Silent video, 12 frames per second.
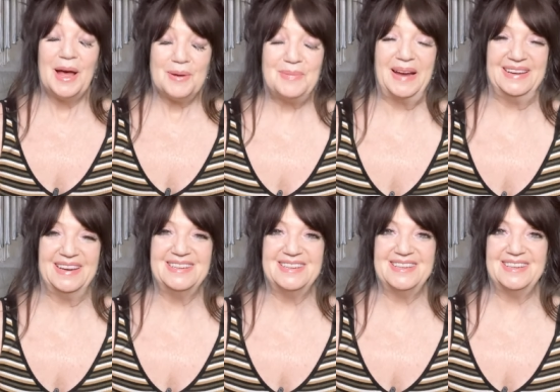
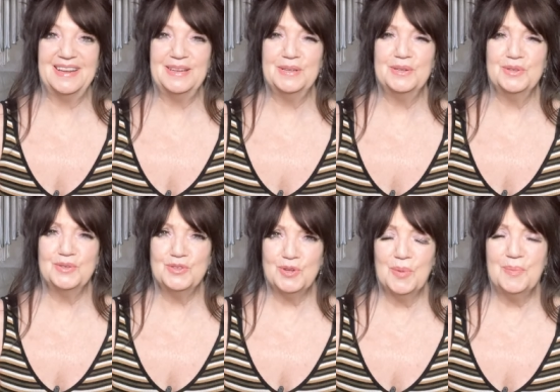abundance, and
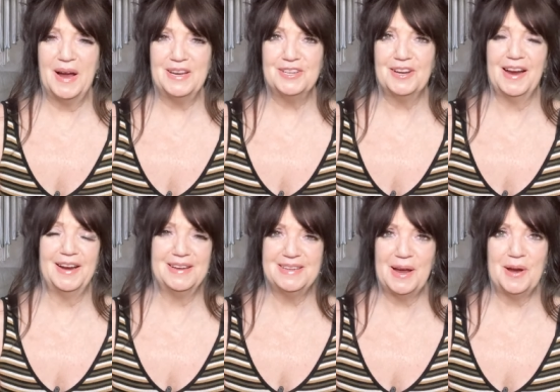so much I
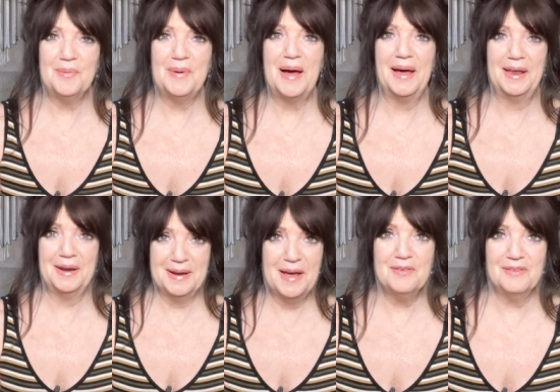could tell you about in
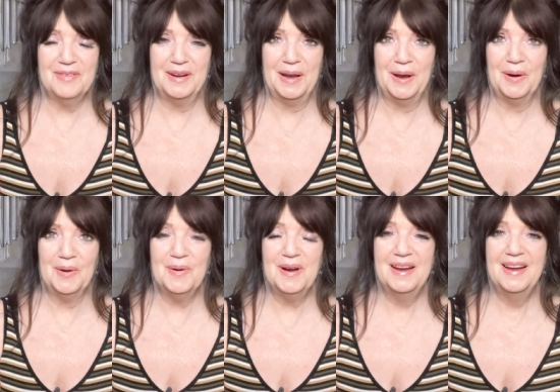another
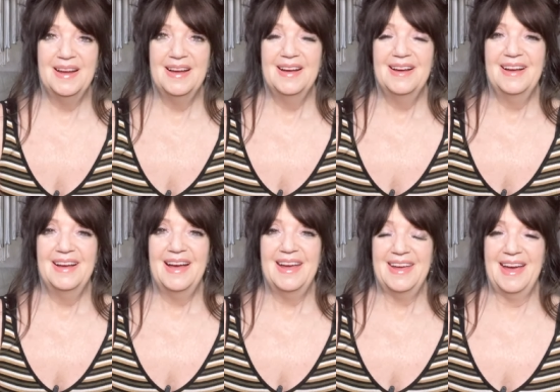video.
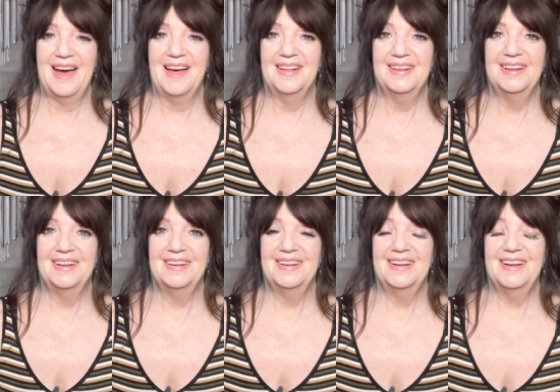Yeah,
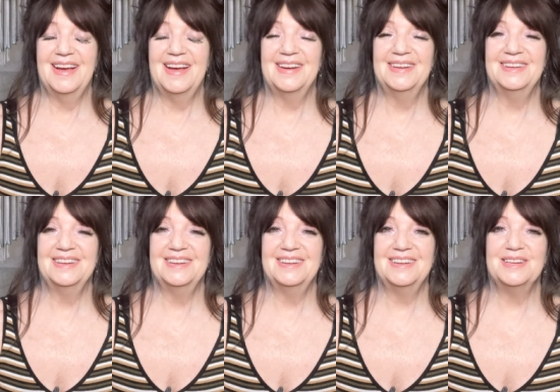and
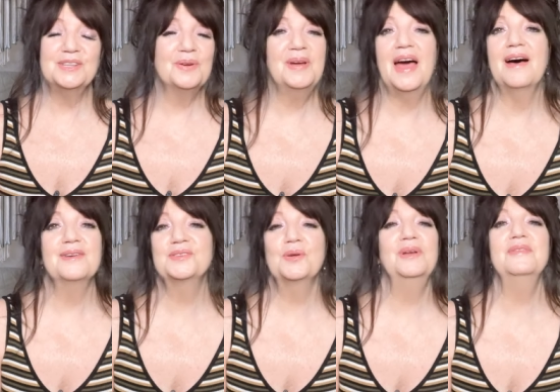so yeah,
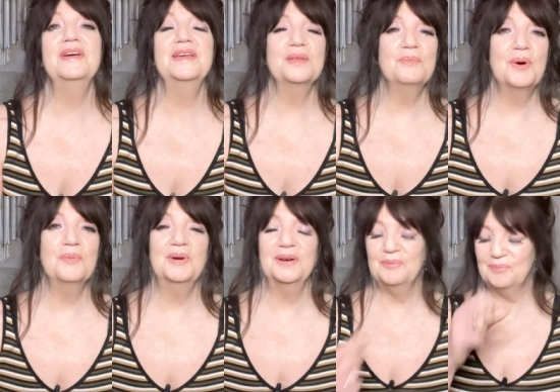so living in the
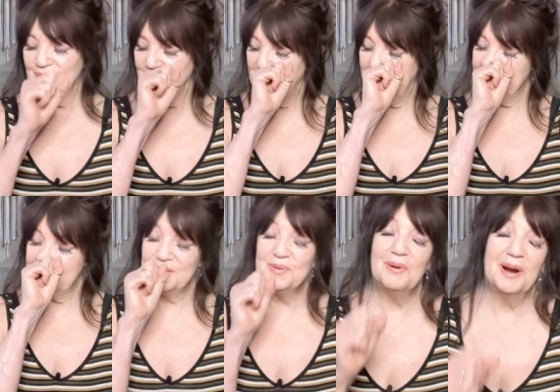moment, I guess
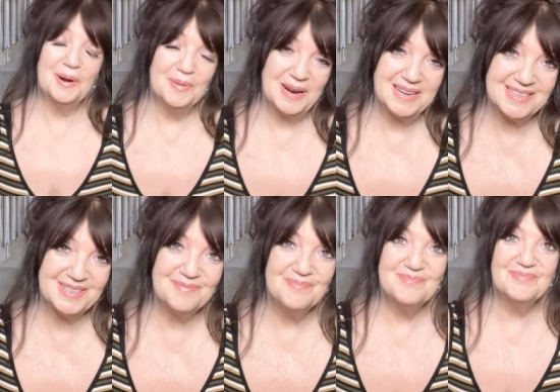that's where I was,
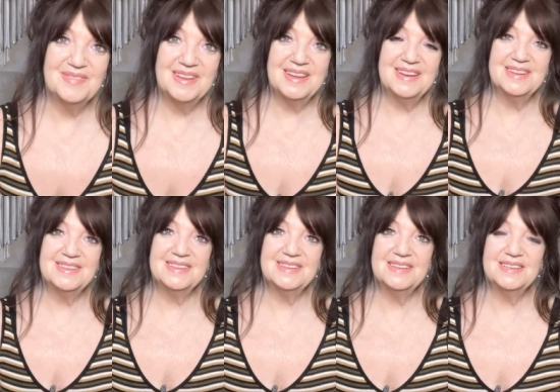
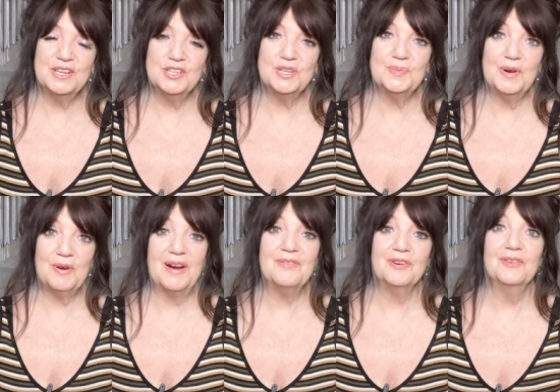is to just be
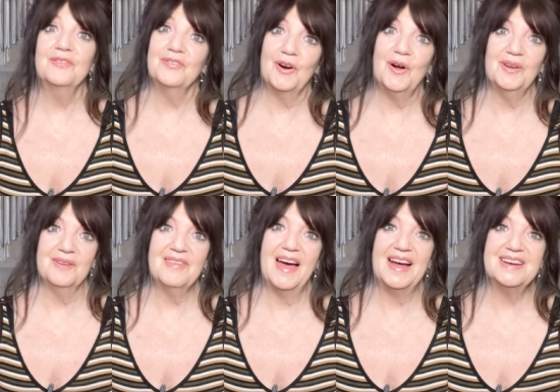grateful for all
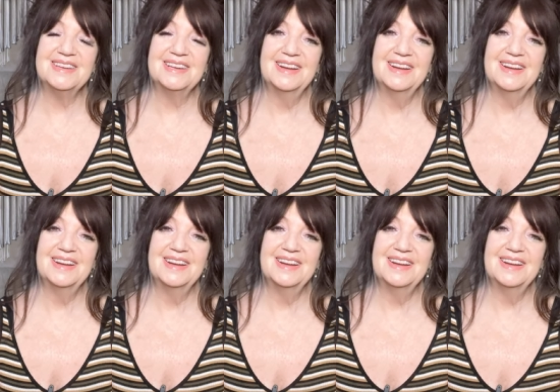of that,